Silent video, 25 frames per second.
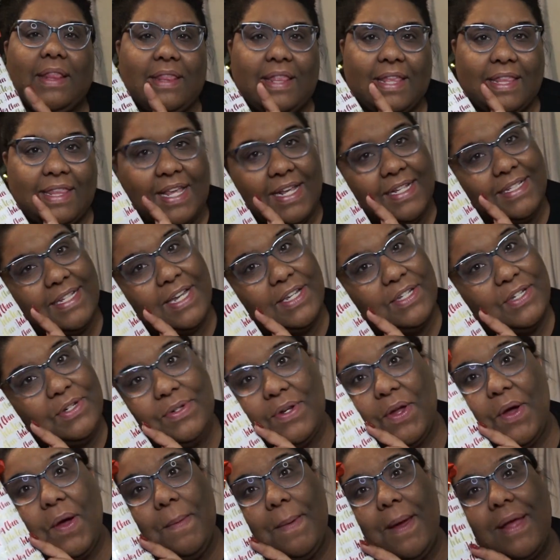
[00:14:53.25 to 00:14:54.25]
The things I do
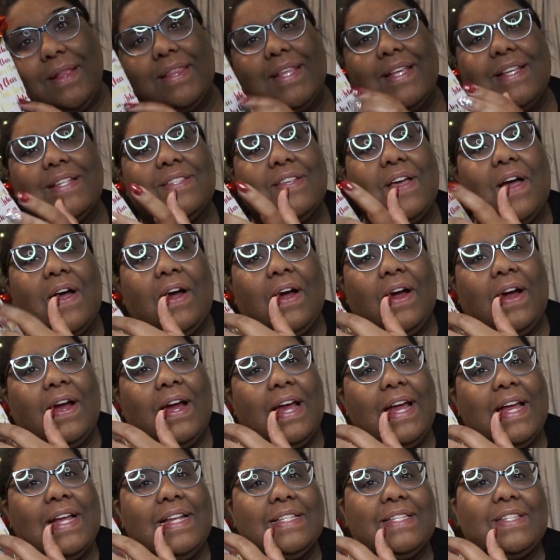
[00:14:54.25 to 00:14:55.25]
know about this are
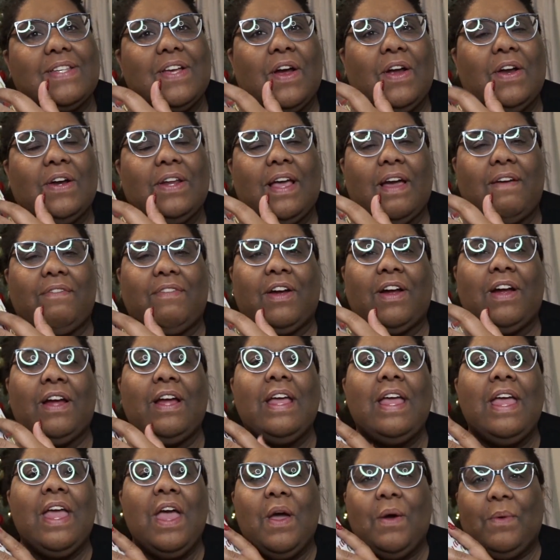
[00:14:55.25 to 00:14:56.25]
it's
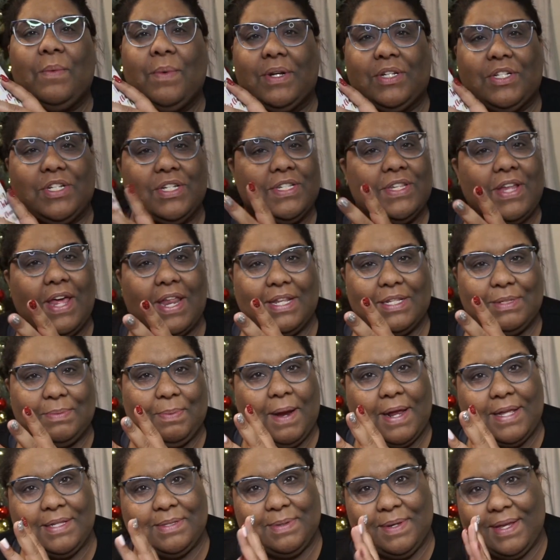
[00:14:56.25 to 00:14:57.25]
hardcover, which is not a
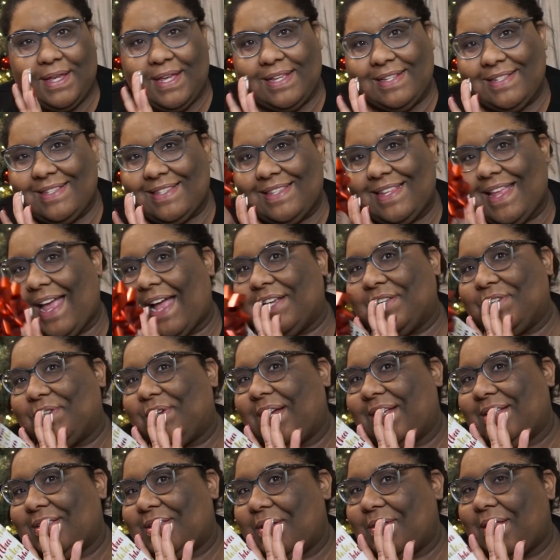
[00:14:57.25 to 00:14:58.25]
surprise because, as
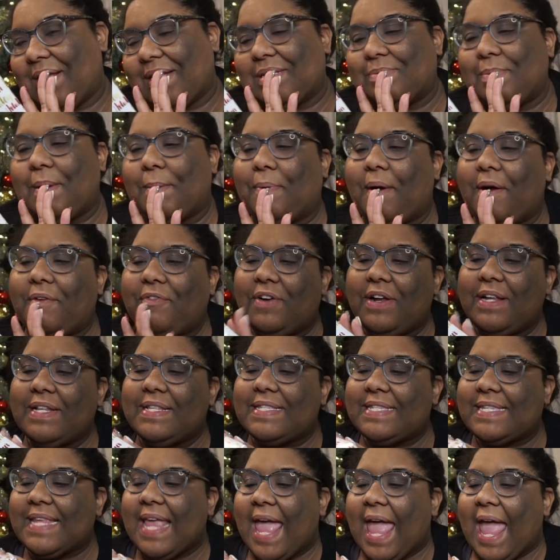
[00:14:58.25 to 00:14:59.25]
you guys know, that's my
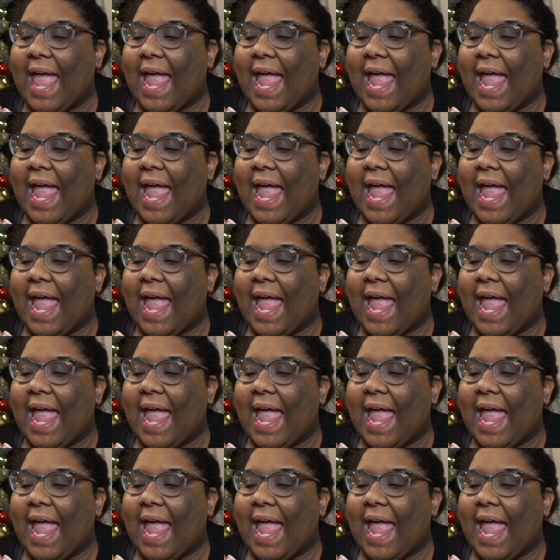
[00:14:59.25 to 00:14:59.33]
preference.